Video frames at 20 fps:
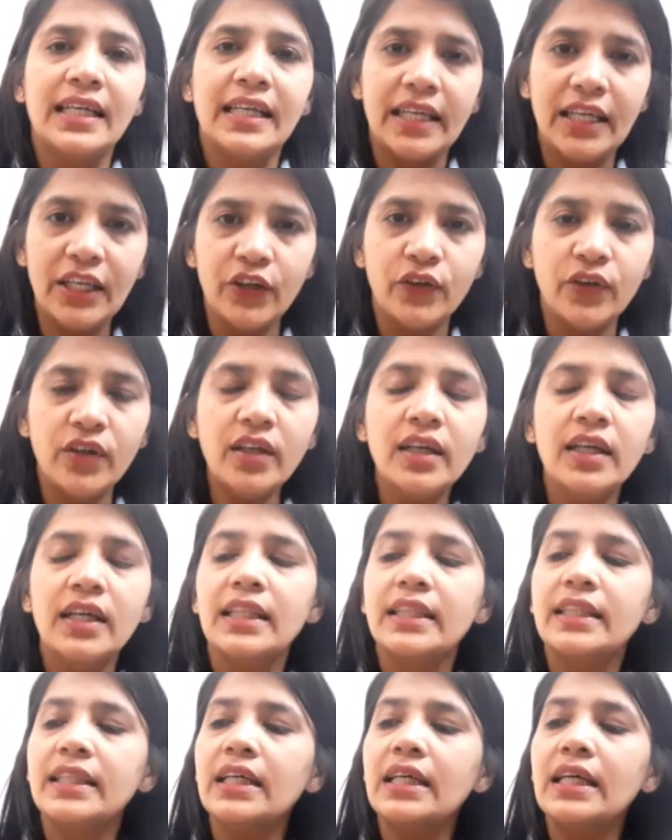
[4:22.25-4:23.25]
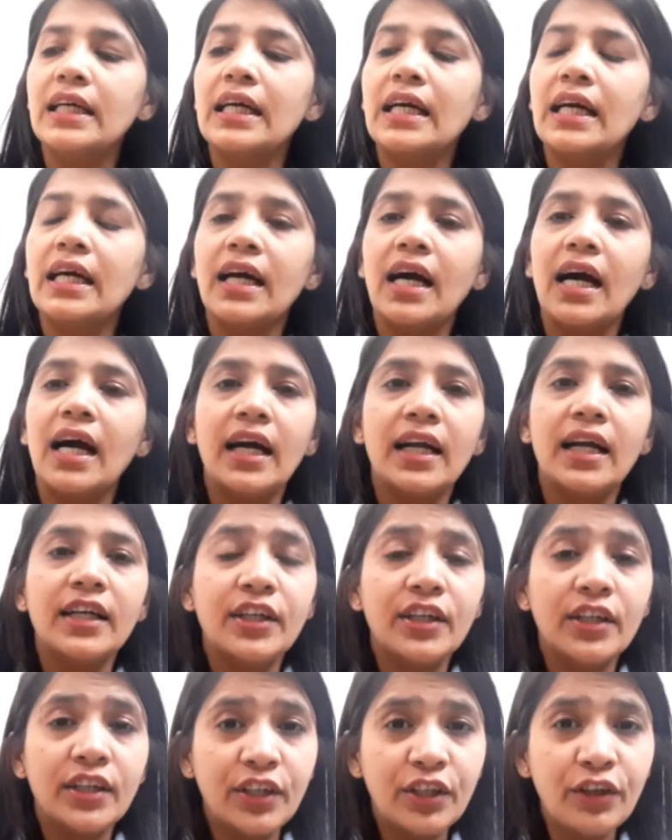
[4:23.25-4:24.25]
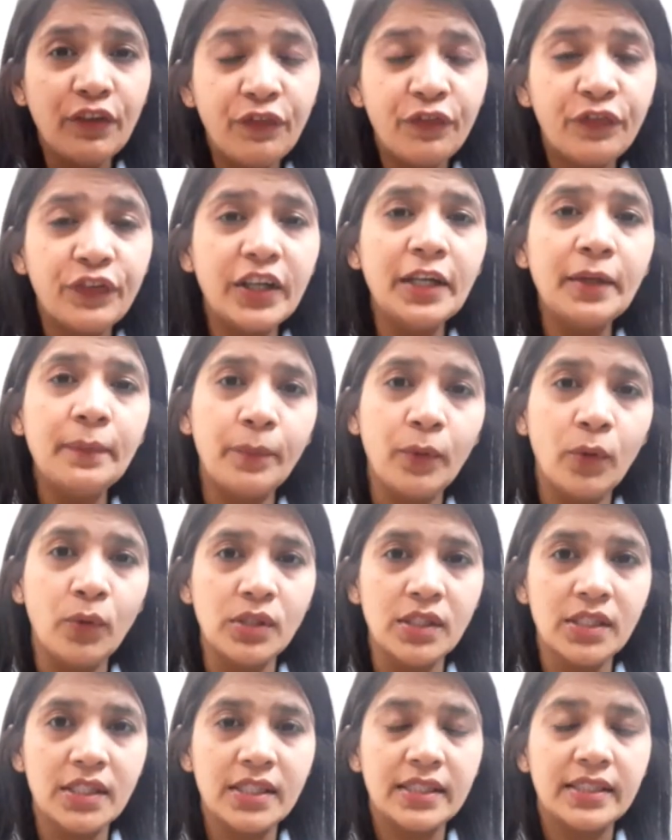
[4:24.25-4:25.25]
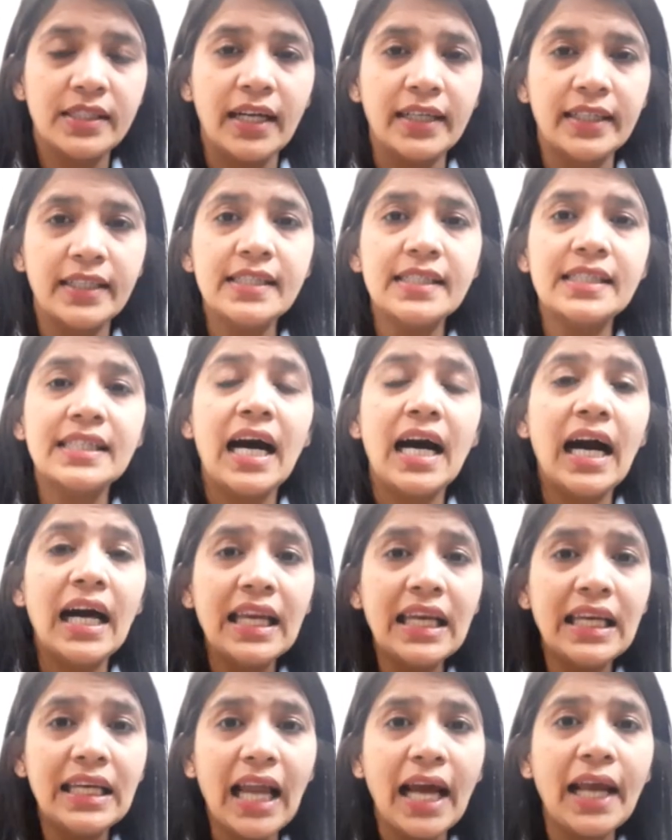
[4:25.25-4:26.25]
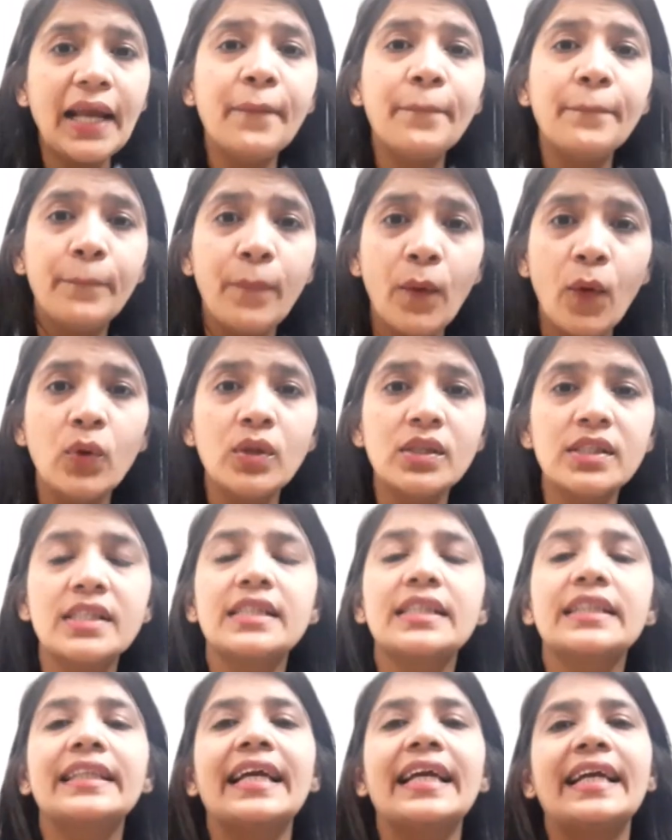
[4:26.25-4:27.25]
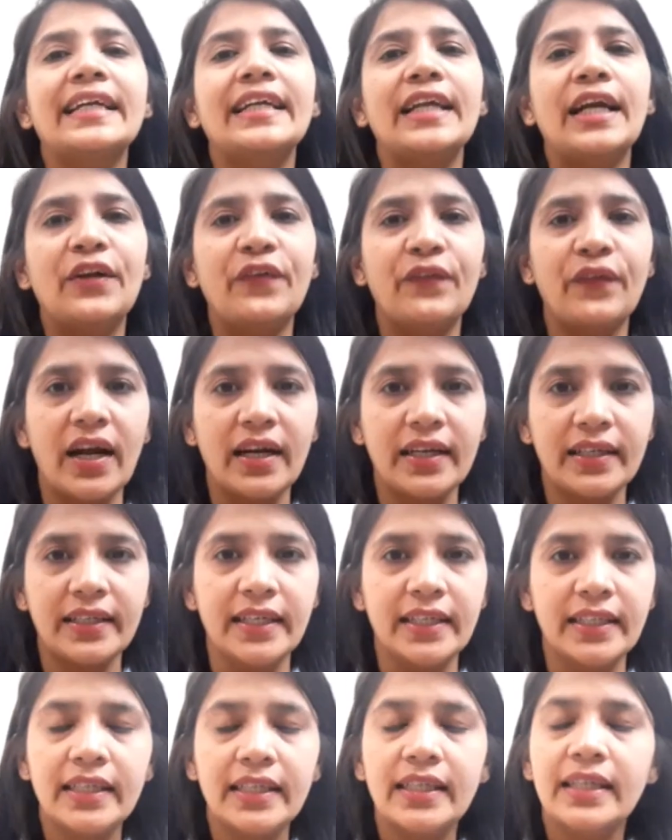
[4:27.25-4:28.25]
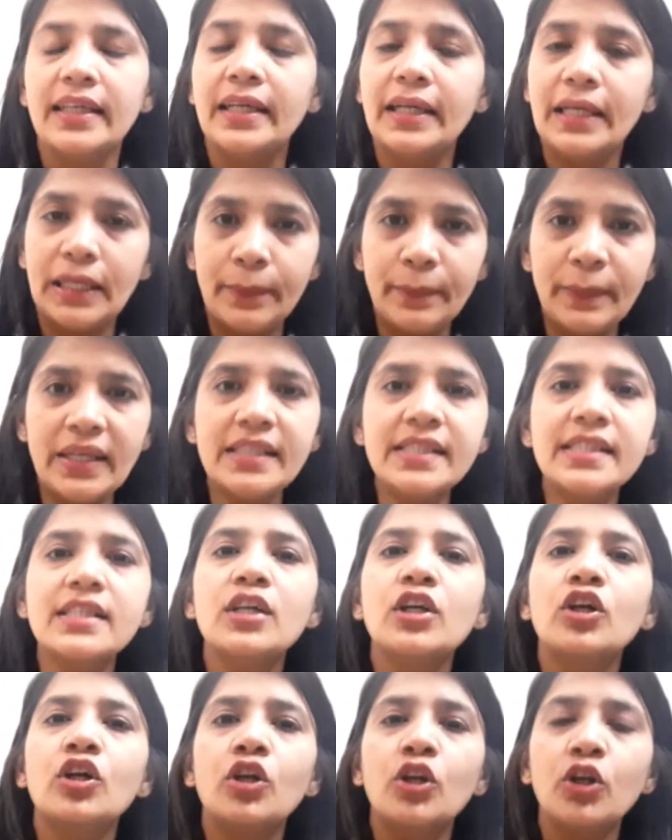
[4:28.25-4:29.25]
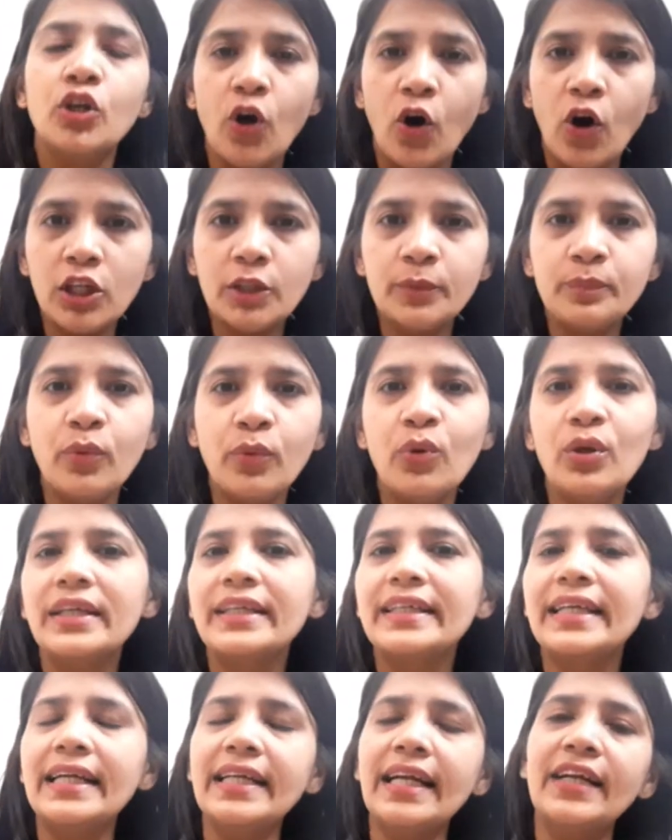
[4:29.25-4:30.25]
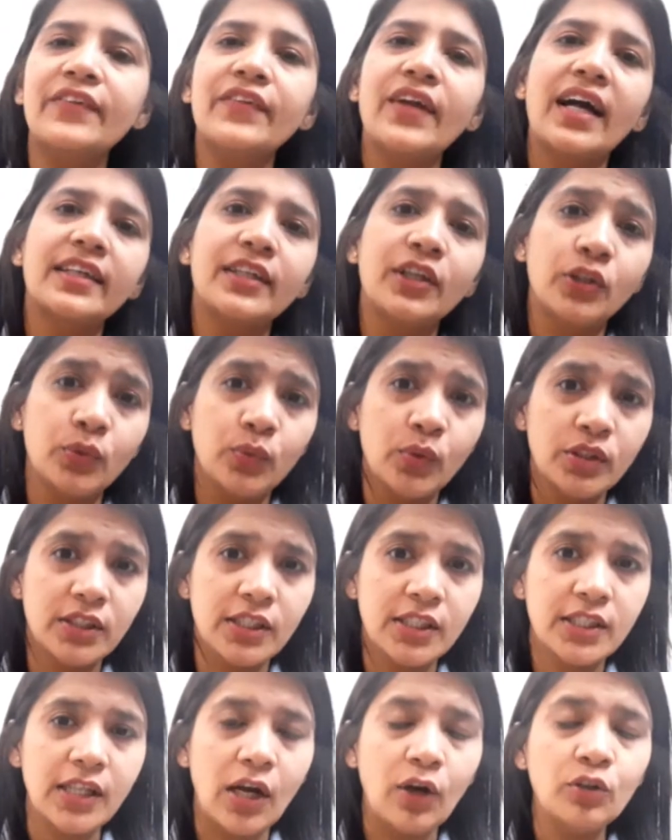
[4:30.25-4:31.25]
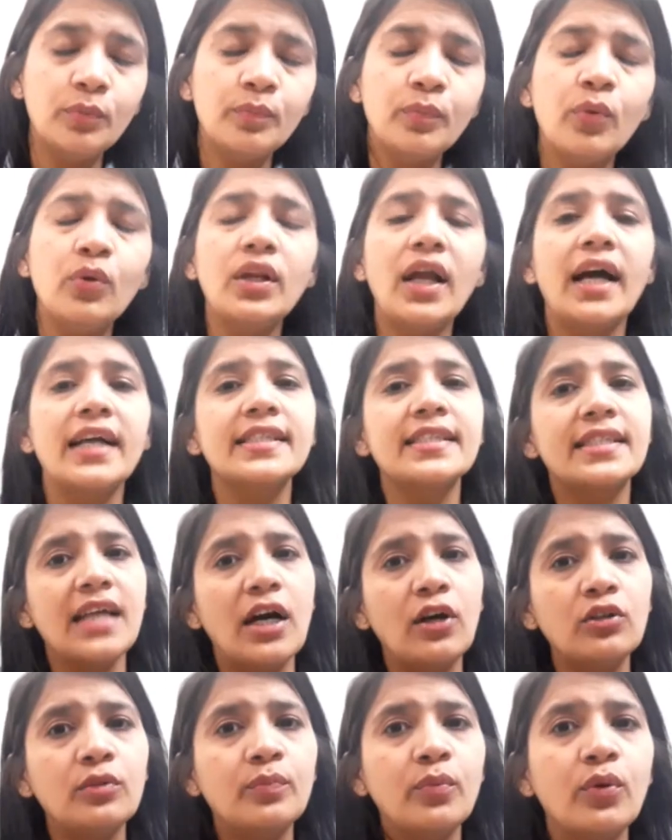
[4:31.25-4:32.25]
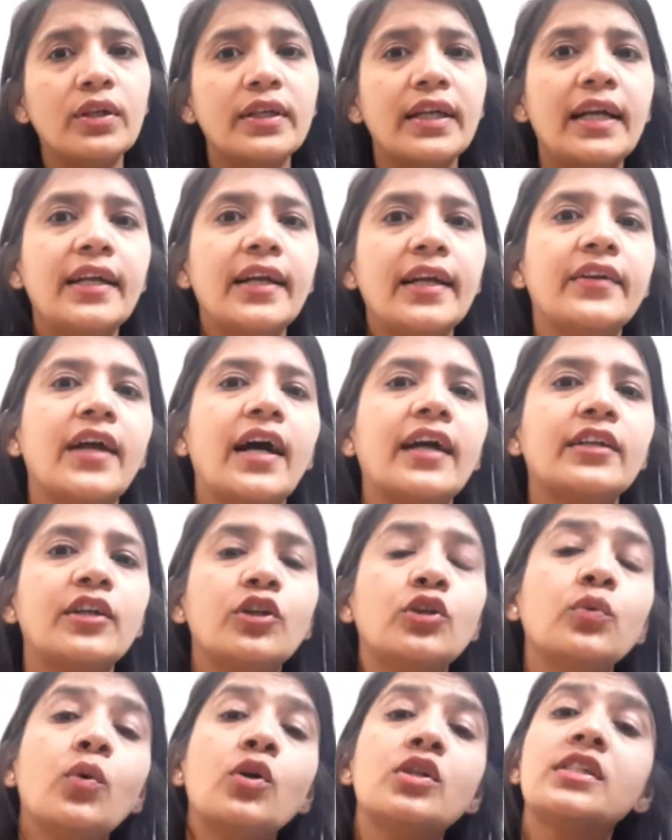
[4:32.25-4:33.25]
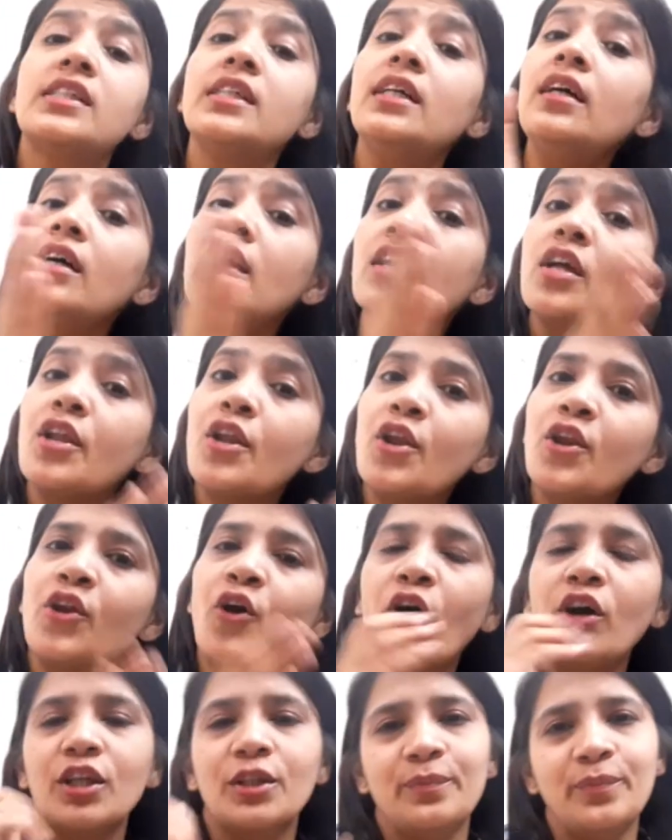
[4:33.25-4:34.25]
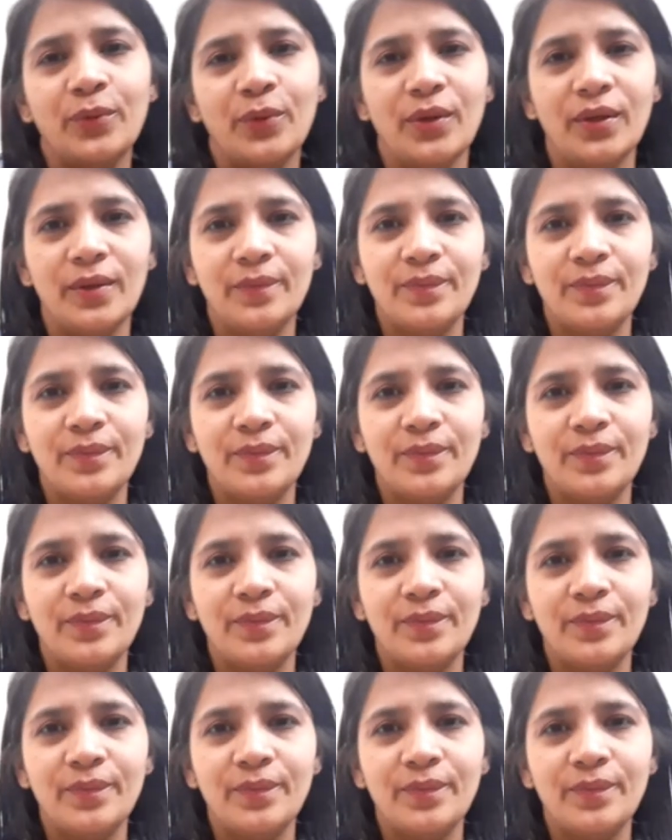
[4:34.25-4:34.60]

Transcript: Here the different poles, that is unlike poles, they get attracted. It means north pole get attracted towards the south pole and south pole get attracted towards the north pole.